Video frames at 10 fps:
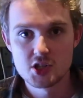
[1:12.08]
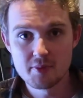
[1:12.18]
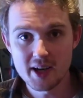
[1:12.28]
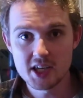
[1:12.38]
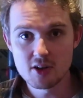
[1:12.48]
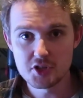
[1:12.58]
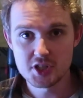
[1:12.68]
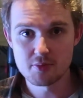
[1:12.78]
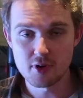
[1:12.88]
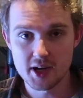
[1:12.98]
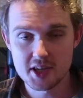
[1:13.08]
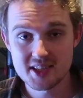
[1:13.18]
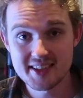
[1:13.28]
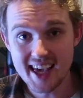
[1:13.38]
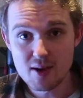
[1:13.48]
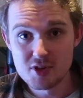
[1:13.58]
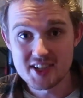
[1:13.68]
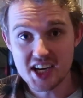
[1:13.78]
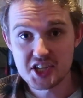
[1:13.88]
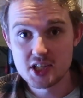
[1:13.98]
To my huge surprise, the game
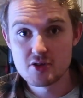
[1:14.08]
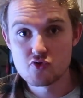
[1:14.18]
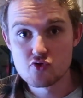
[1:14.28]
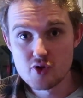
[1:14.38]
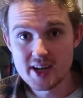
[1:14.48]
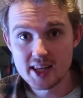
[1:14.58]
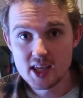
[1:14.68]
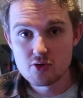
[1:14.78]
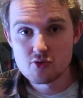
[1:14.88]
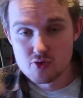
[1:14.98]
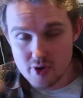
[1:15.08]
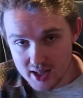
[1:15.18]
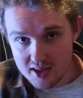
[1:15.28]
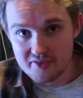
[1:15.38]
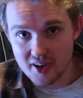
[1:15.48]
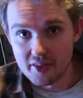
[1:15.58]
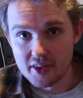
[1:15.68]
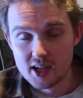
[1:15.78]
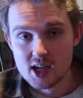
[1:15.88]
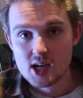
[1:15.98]
was actually really fun.